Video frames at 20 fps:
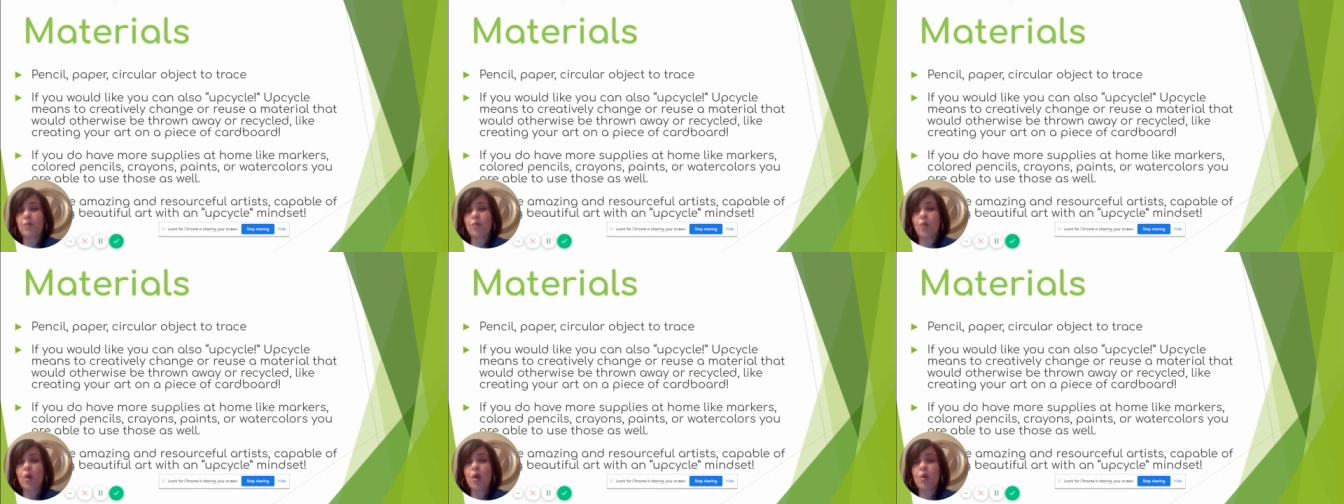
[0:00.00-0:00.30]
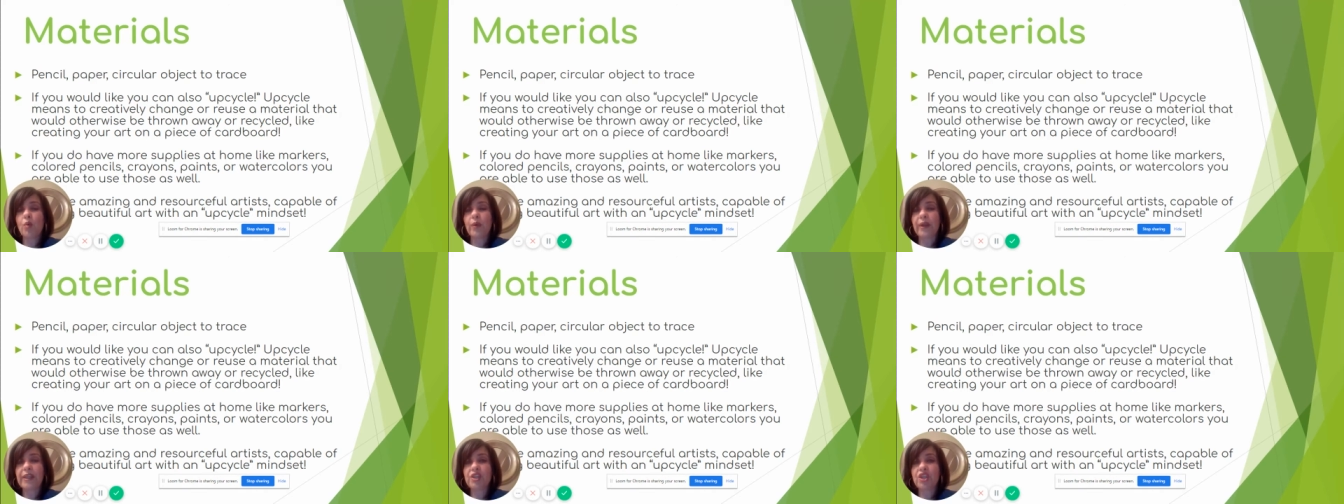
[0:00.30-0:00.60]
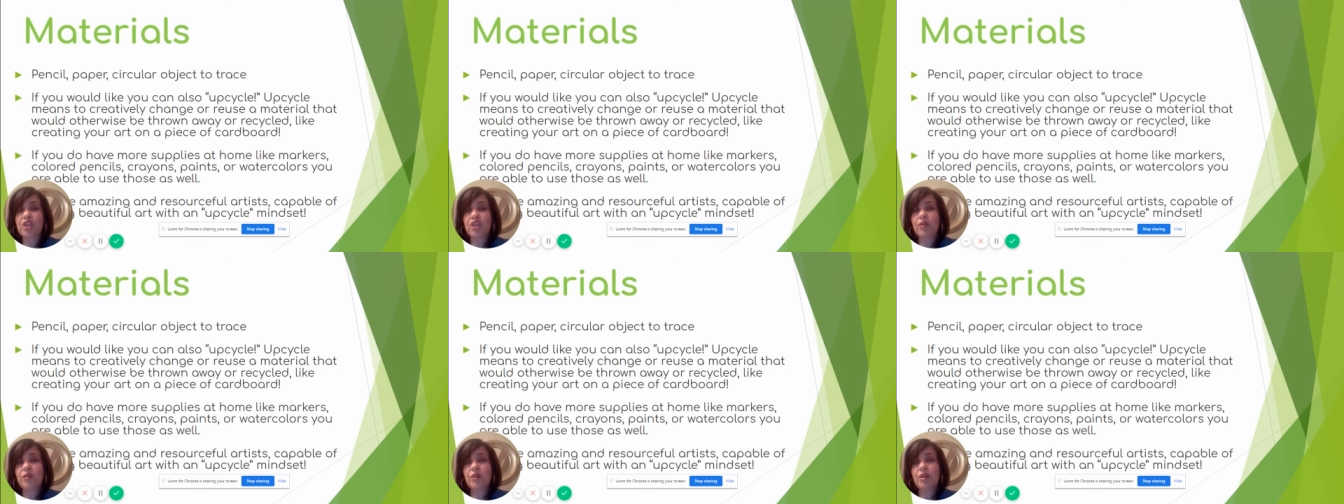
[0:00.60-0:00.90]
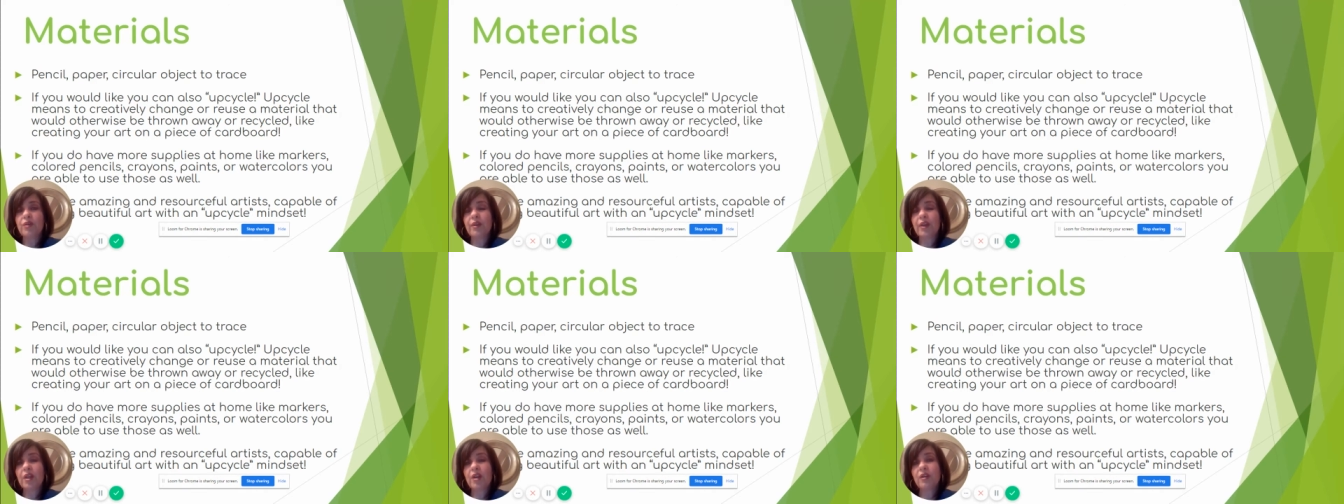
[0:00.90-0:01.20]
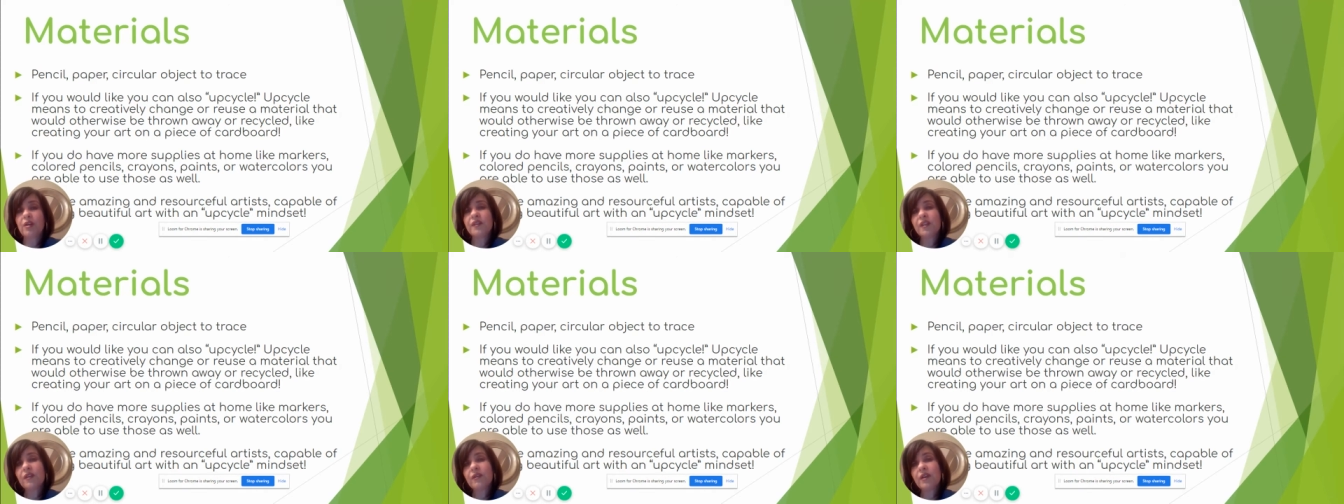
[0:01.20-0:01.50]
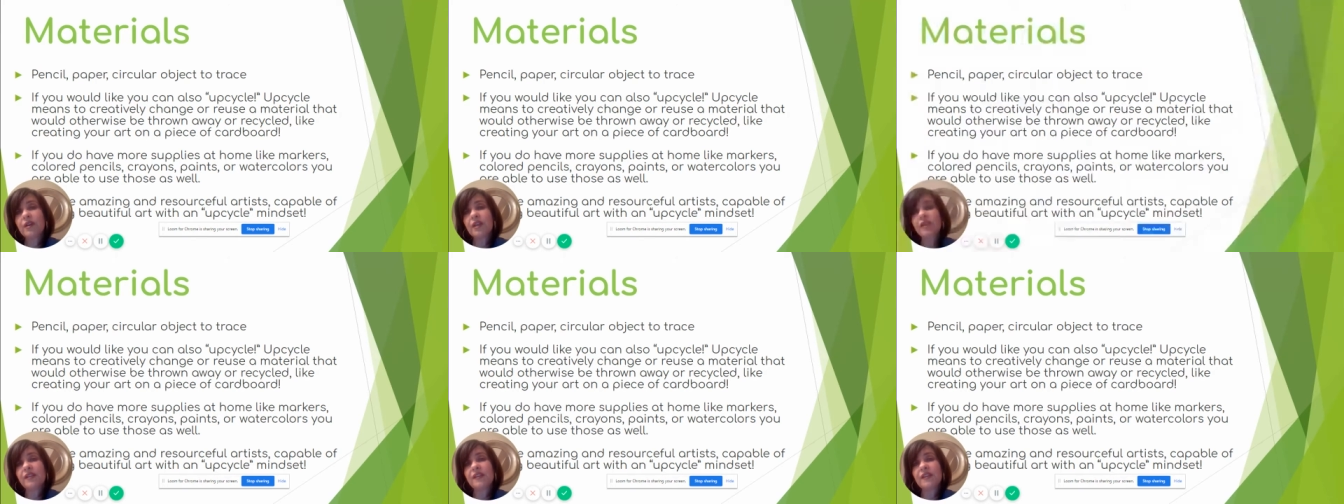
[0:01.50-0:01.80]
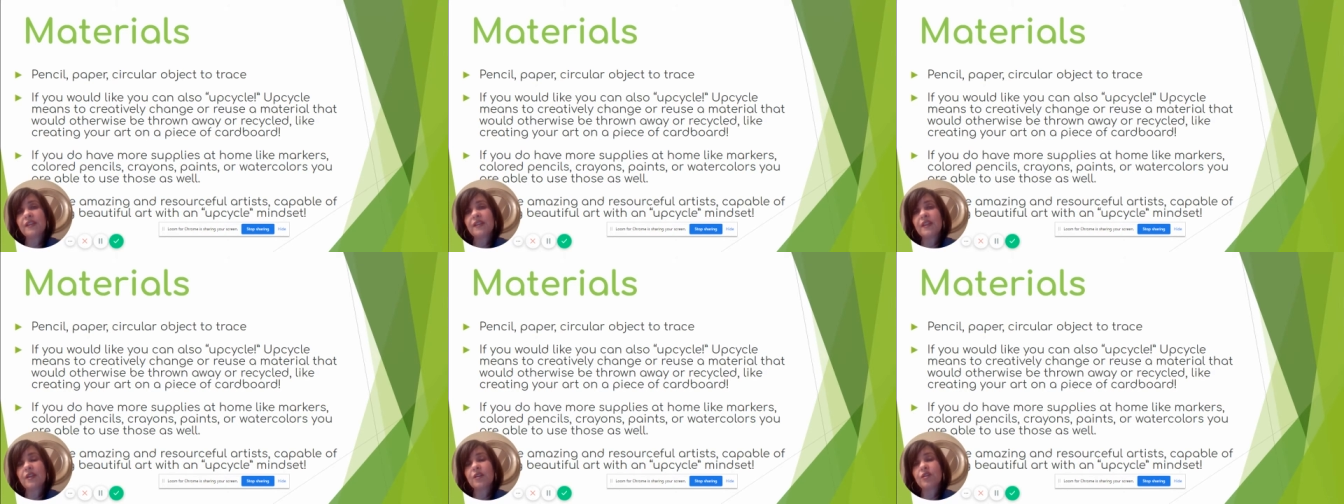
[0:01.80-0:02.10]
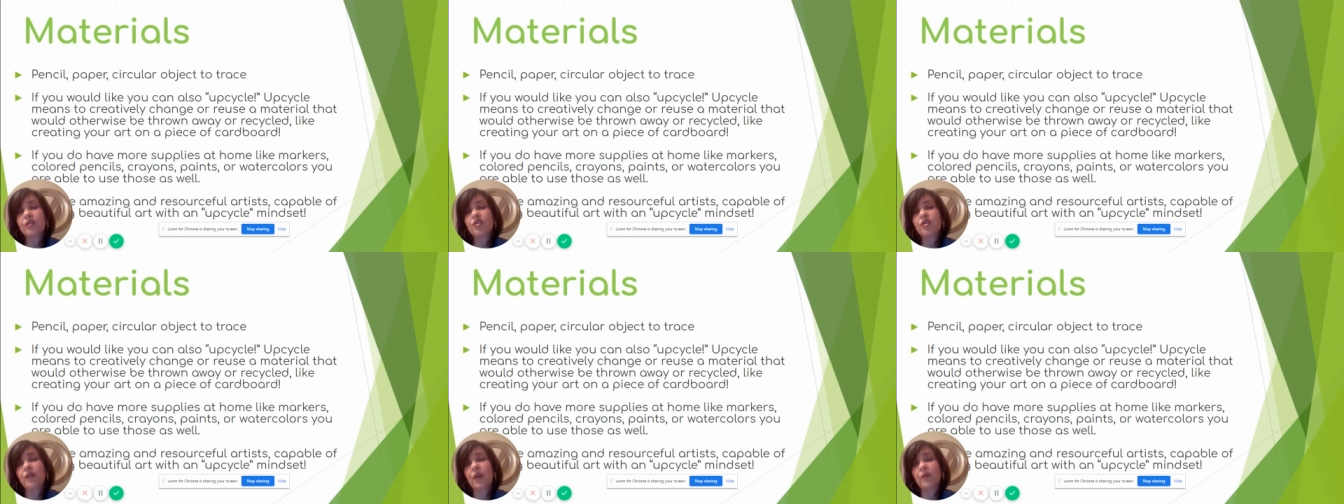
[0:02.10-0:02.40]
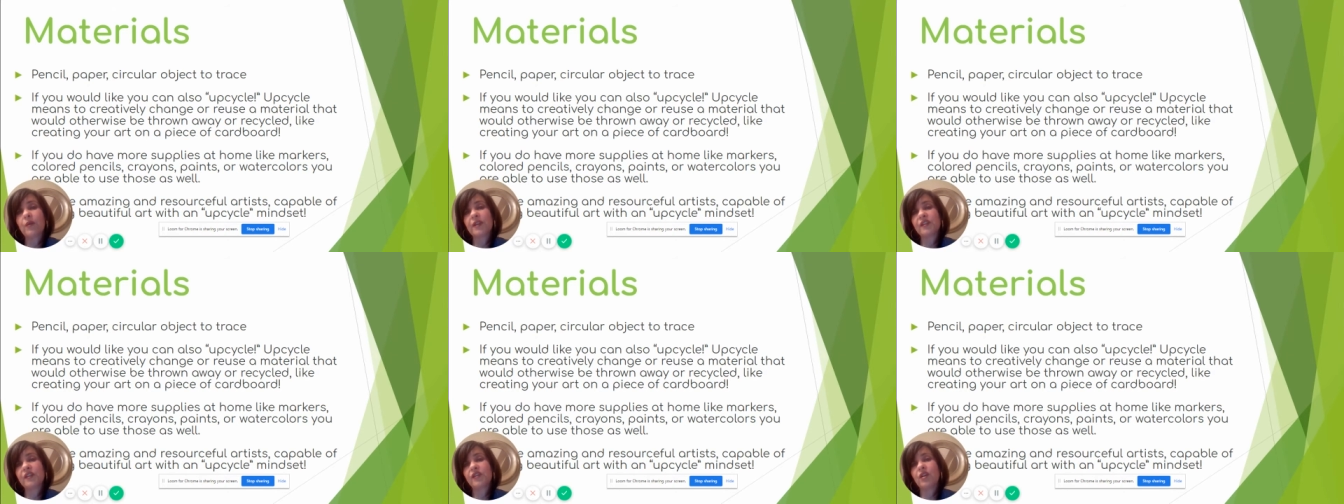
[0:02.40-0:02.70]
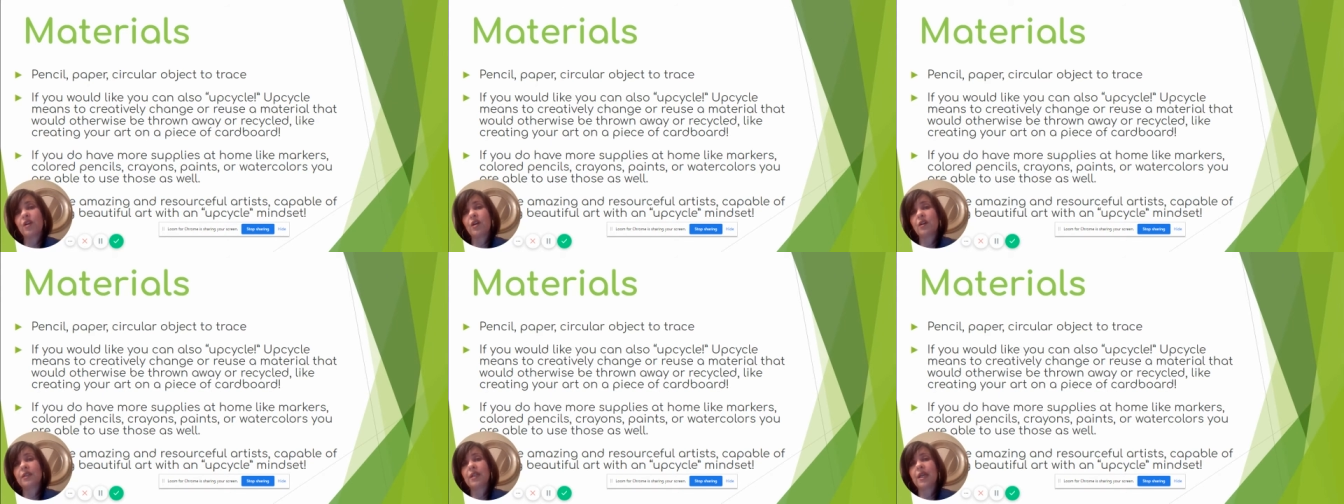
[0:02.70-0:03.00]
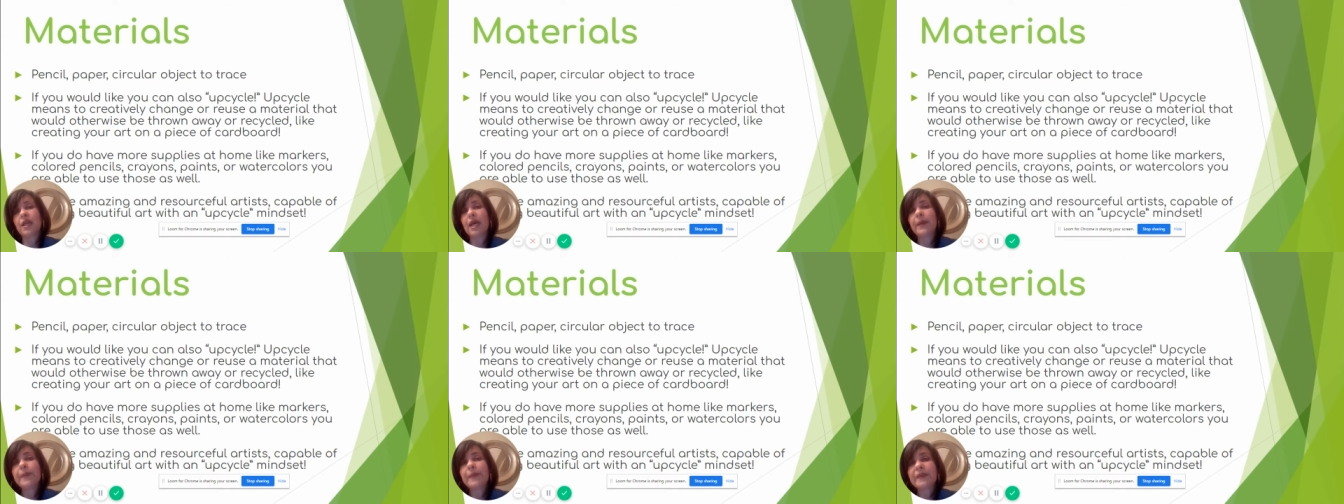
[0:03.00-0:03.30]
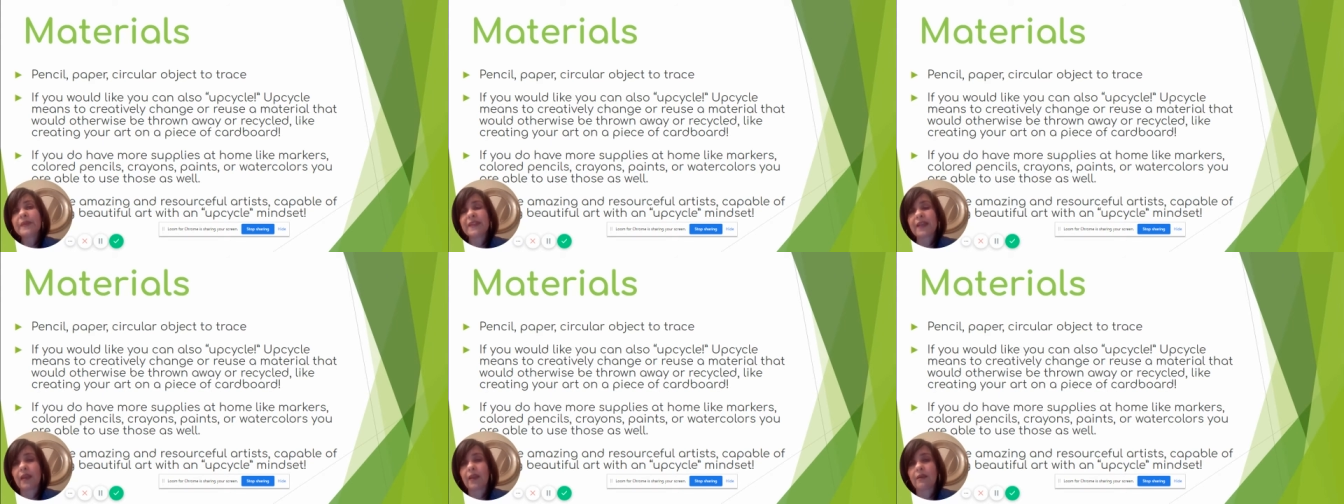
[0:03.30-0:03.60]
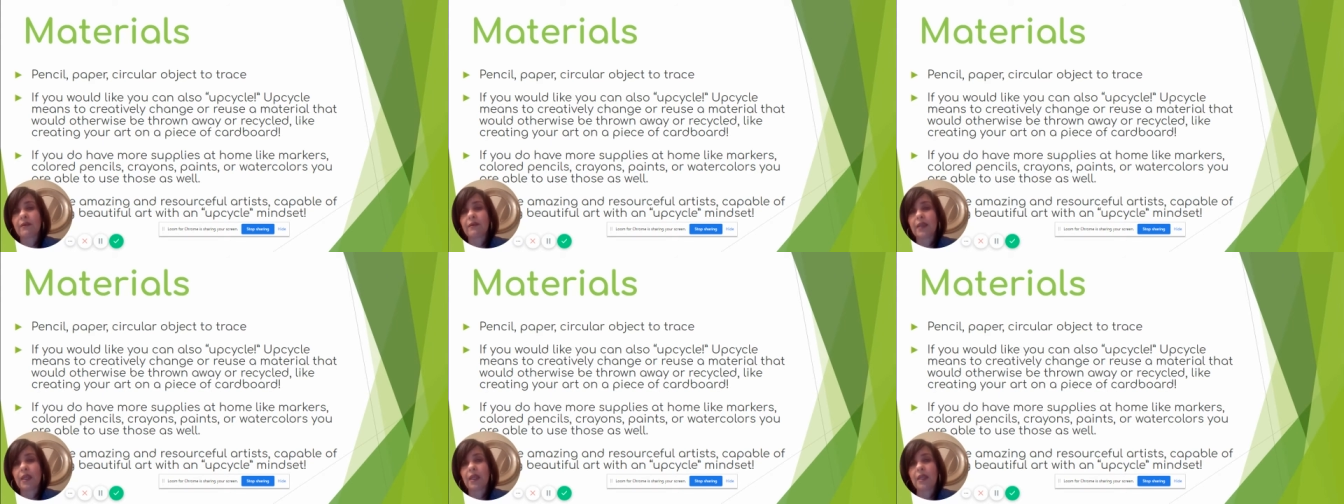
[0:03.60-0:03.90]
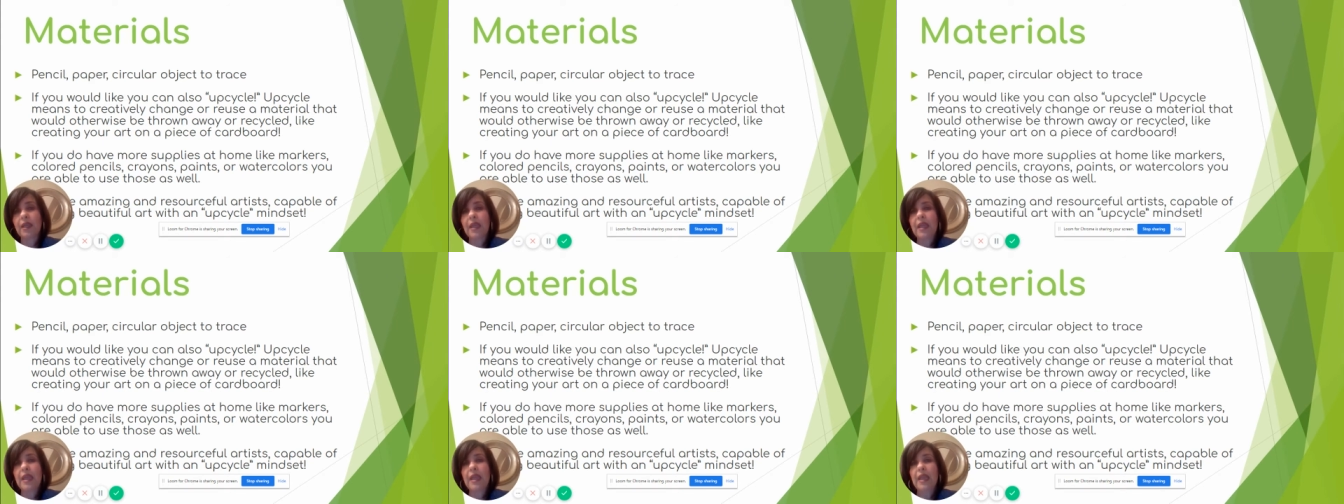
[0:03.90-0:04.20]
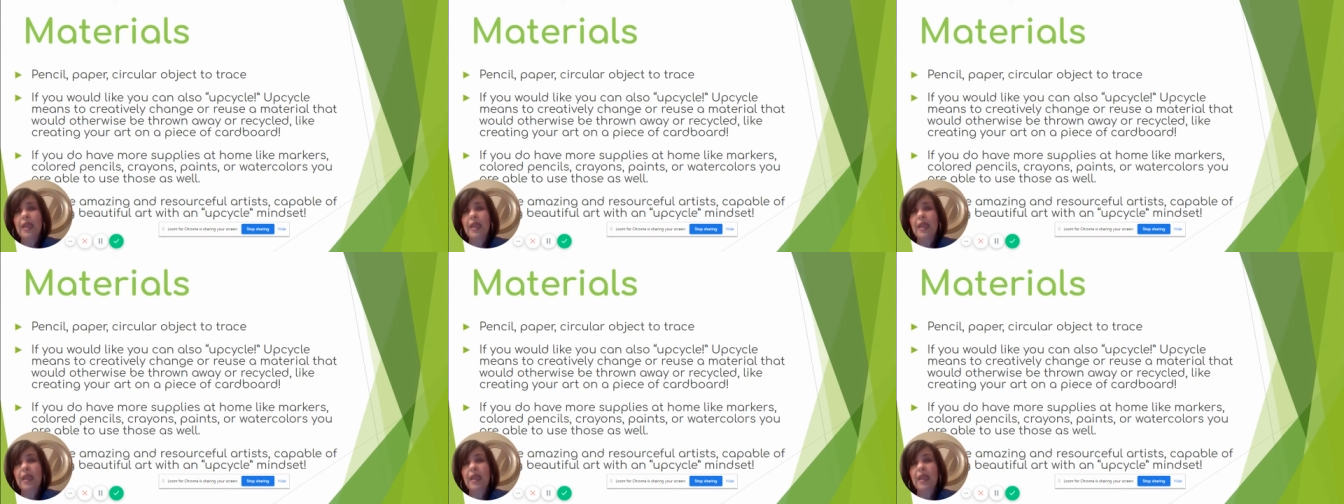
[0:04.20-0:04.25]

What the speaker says: what we do, you can also consider doing what's called upcycling.